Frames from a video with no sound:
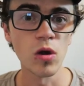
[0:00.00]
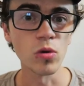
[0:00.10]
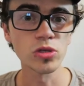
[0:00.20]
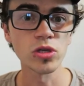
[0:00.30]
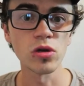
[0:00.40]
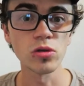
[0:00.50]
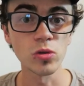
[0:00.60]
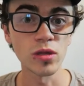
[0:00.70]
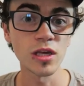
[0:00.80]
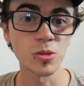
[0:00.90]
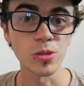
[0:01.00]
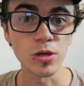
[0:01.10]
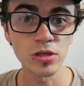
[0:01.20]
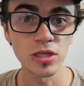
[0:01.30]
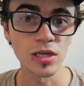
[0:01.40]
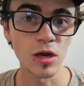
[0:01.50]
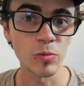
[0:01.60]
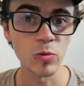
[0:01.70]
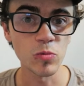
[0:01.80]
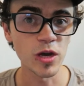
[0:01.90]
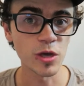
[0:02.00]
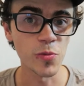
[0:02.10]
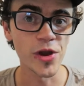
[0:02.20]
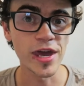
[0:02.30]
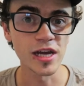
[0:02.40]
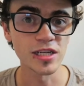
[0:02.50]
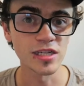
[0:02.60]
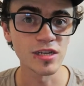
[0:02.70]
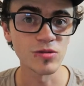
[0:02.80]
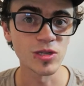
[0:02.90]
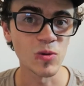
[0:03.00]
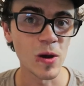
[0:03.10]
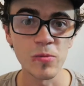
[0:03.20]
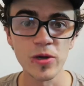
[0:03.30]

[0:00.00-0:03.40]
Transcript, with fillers: Also, doing these vlogs has helped me with my communication skills as well,